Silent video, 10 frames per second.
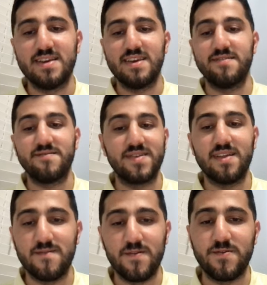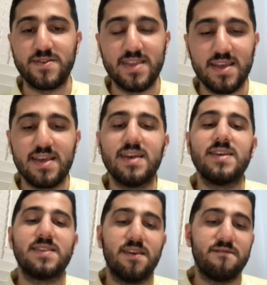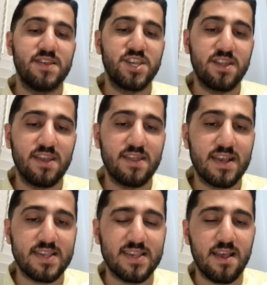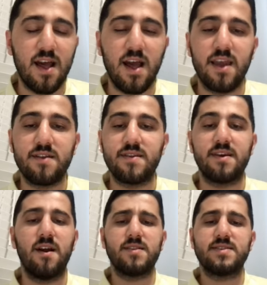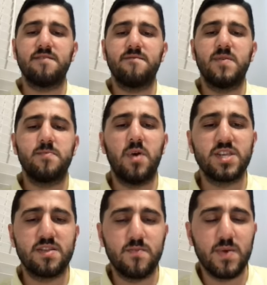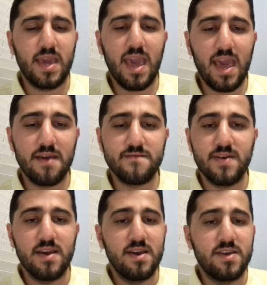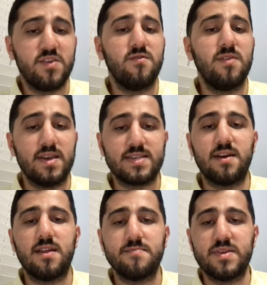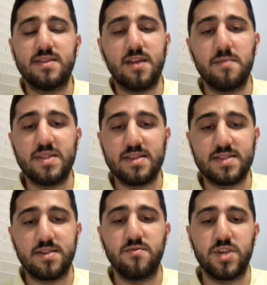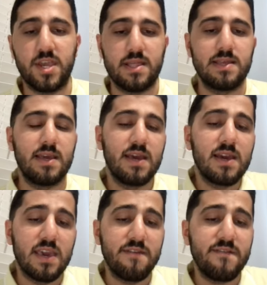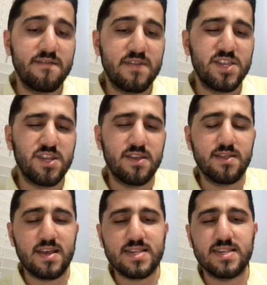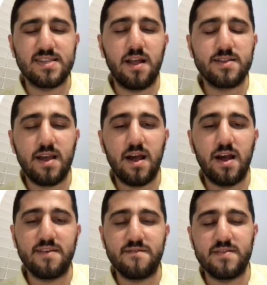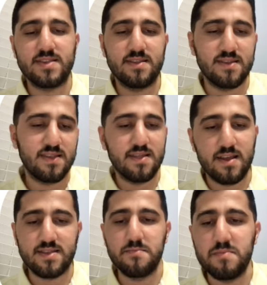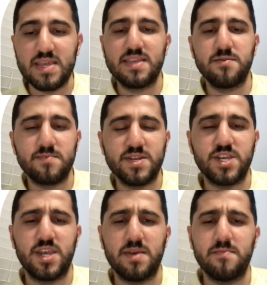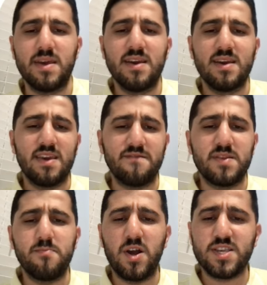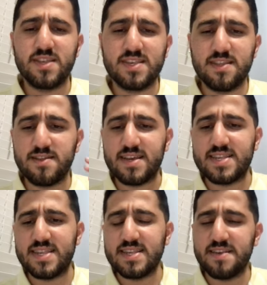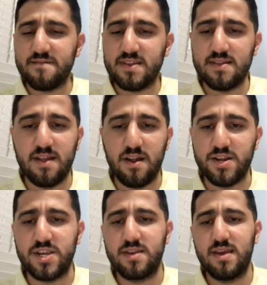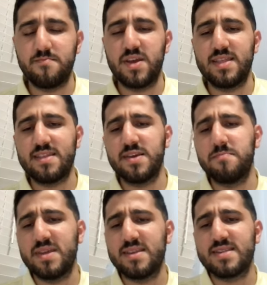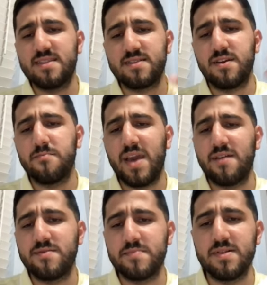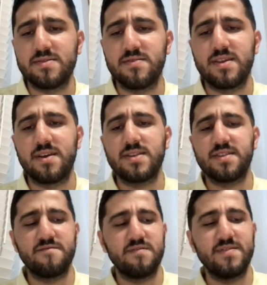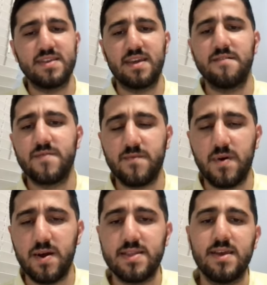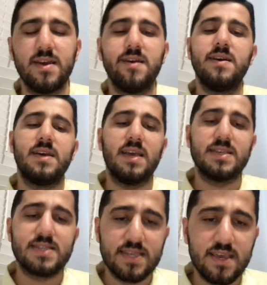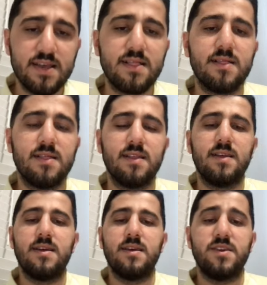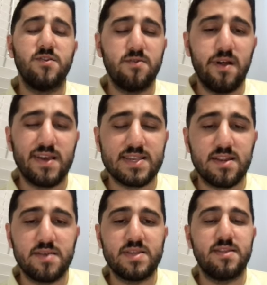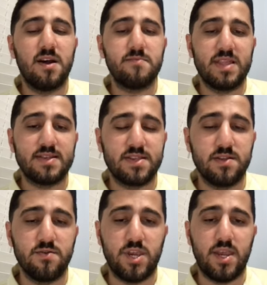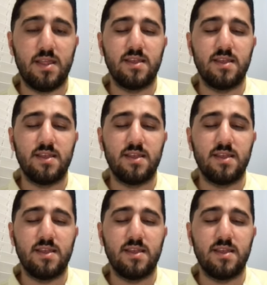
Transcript: in a real world. So if the Gini index is high, regardless of what budget we have, EULA is gonna be the dominant solution. Even if the Gini index is not high, if it's in like the medium regime, if the budget is not excessively large, and by that I mean it's not comparable to the cost of treating everyone, still EULA is going to be the dominant solution.